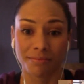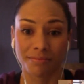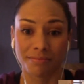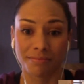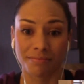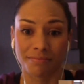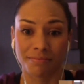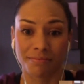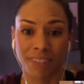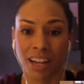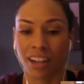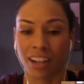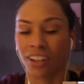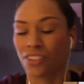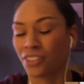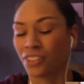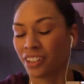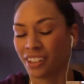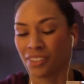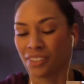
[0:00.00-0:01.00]
not going
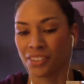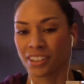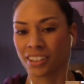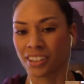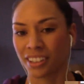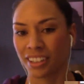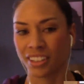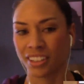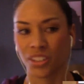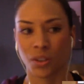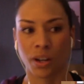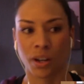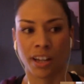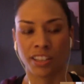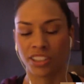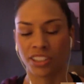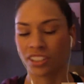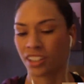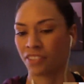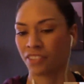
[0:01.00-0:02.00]
anywhere. And so I
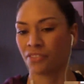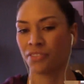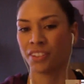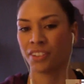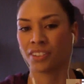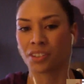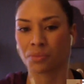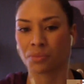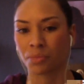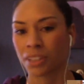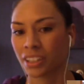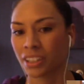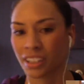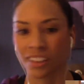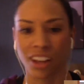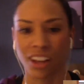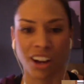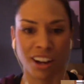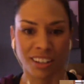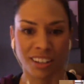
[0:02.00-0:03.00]
feel completely
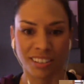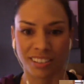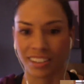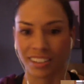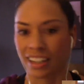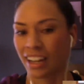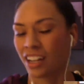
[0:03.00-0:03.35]
lost. Like I don't.